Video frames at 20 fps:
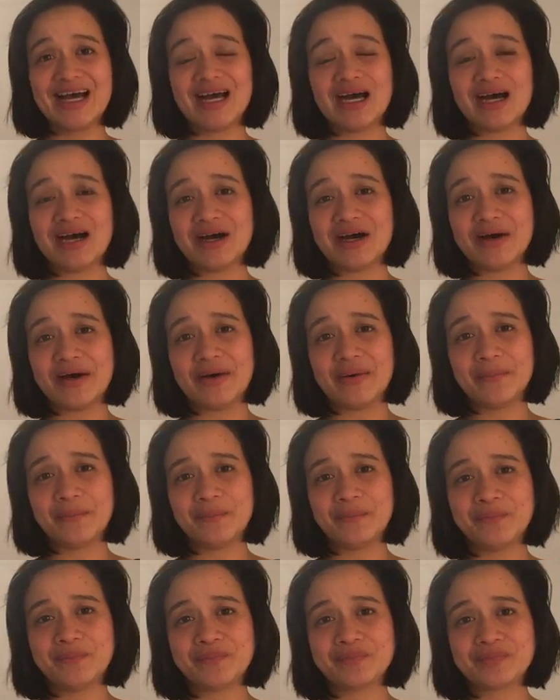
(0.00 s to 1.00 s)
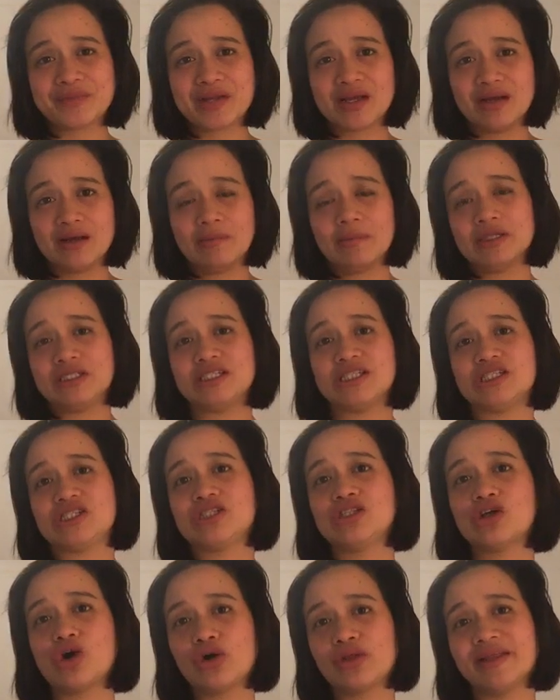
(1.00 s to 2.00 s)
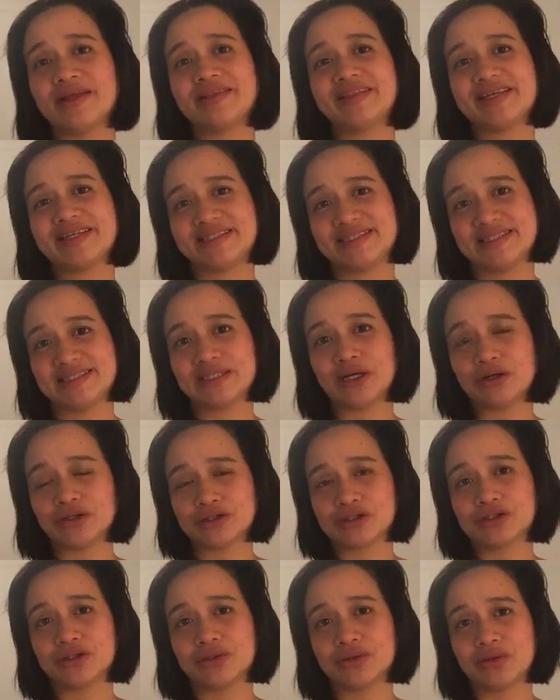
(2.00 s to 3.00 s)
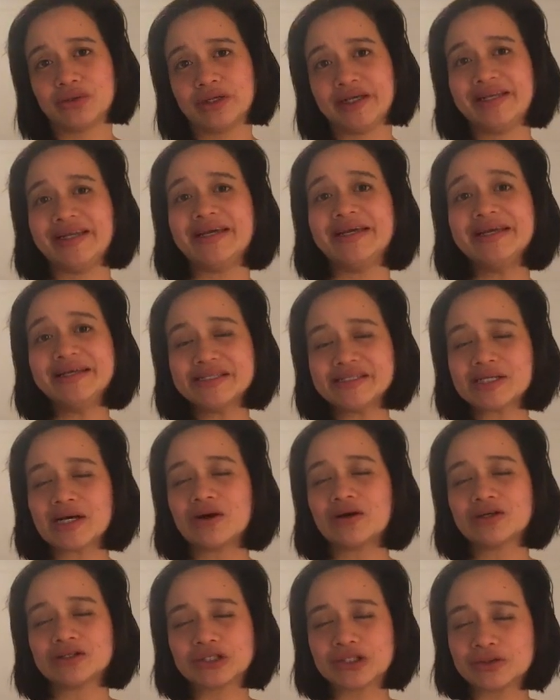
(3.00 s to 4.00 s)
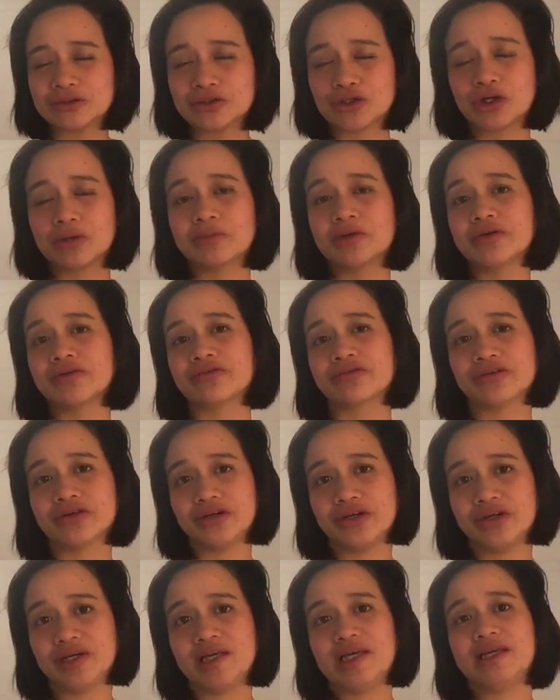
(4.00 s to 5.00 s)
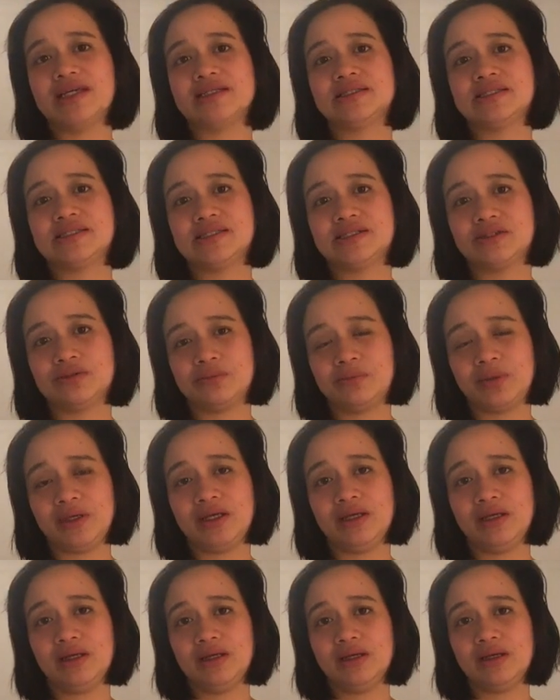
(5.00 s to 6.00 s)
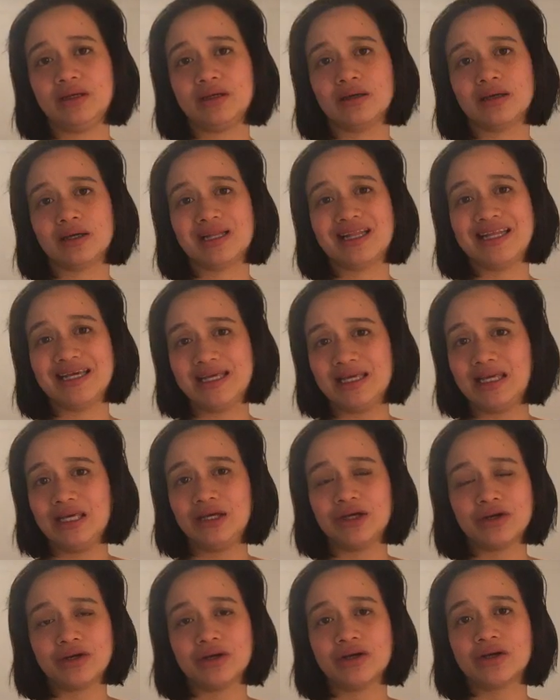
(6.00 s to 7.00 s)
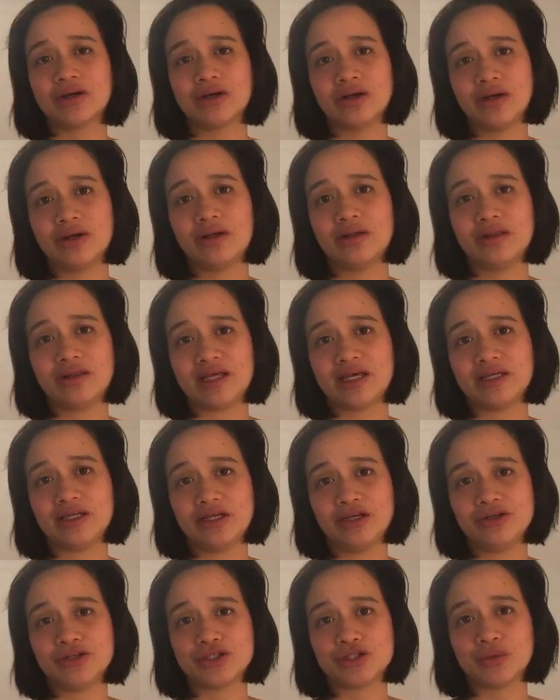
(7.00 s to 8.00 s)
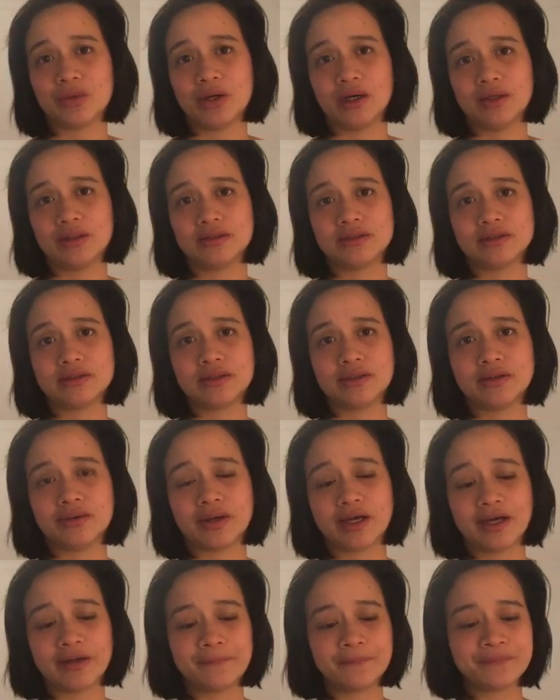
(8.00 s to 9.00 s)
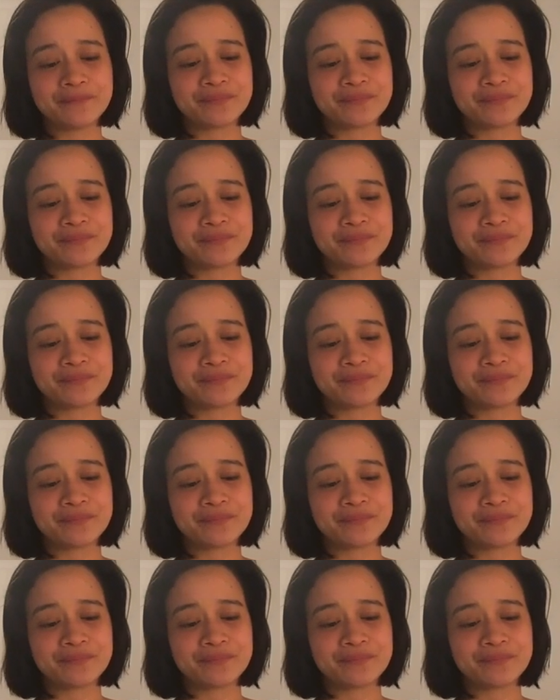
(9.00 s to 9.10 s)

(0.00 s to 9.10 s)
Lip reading: But just know that it is also normal for your kids to be clingier than usual, okay?